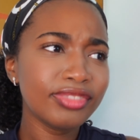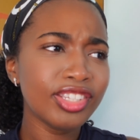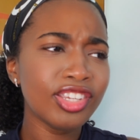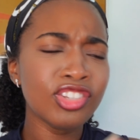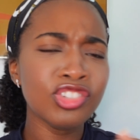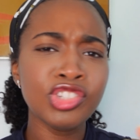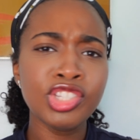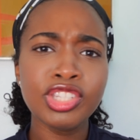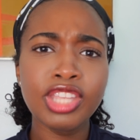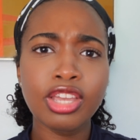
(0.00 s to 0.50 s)

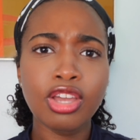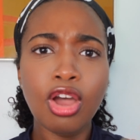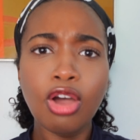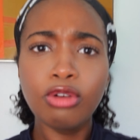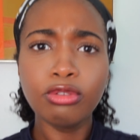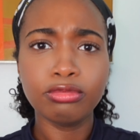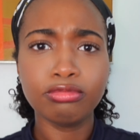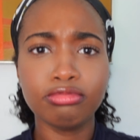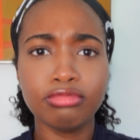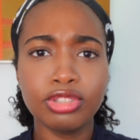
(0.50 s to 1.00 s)
She's like,
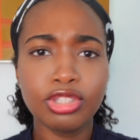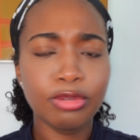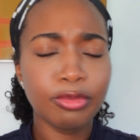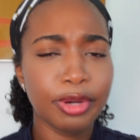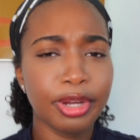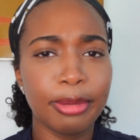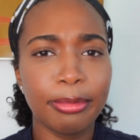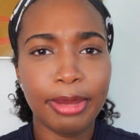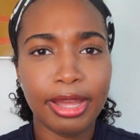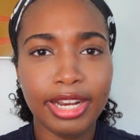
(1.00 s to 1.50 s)
oh, don't
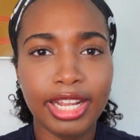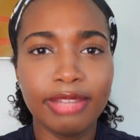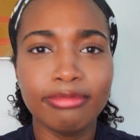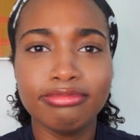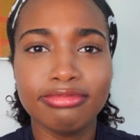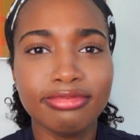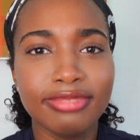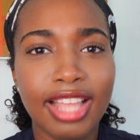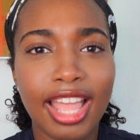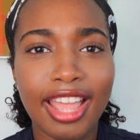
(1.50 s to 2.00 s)
worry about it,
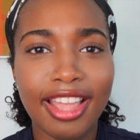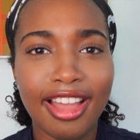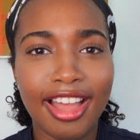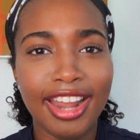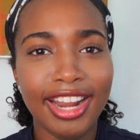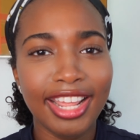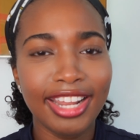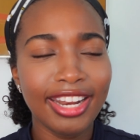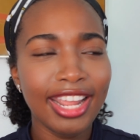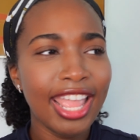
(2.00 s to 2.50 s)
I
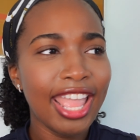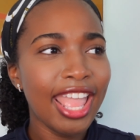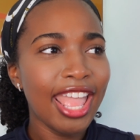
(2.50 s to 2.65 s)
got it.